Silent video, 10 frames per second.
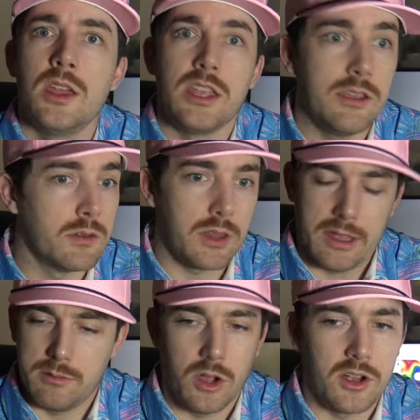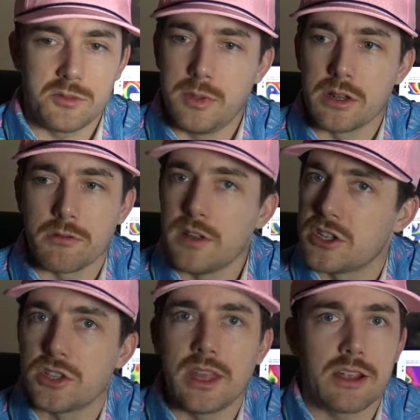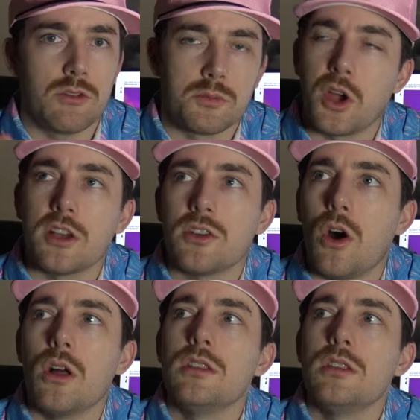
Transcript: even like toss Peter Finch in that group, toss all